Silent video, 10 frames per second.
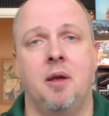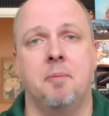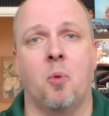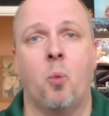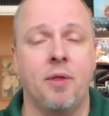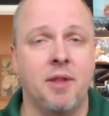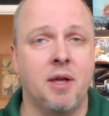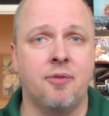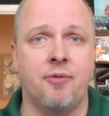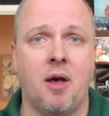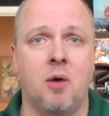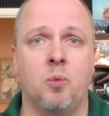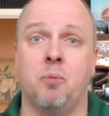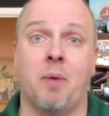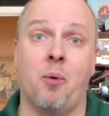But one thing I found
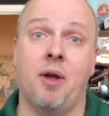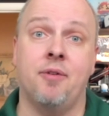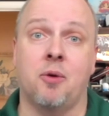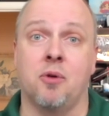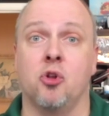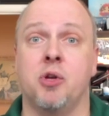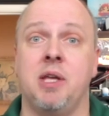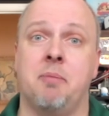when my wife and I were looking